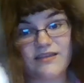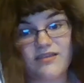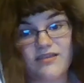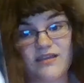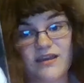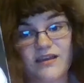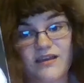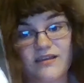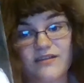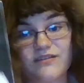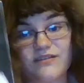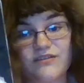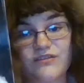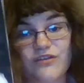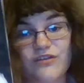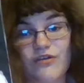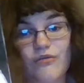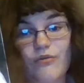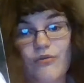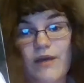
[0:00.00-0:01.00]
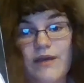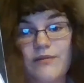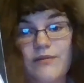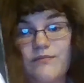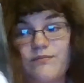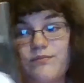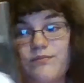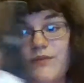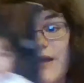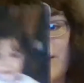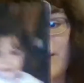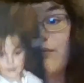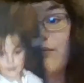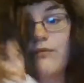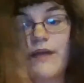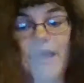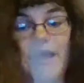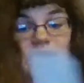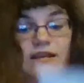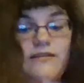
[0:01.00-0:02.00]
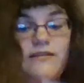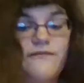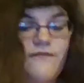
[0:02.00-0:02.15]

things, so I get red in the